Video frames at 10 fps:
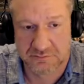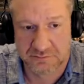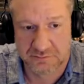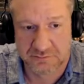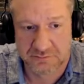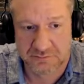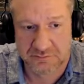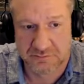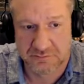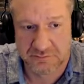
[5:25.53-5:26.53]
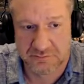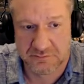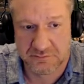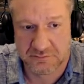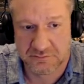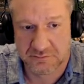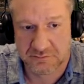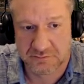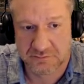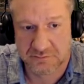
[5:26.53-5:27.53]

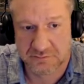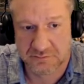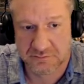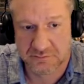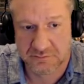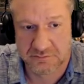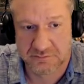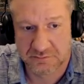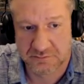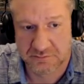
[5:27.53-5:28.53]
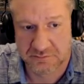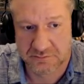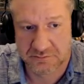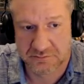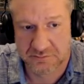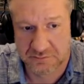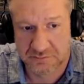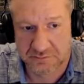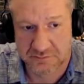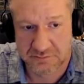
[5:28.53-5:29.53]

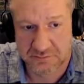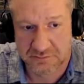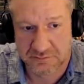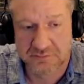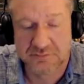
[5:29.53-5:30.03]
No words are spoken by the person on screen.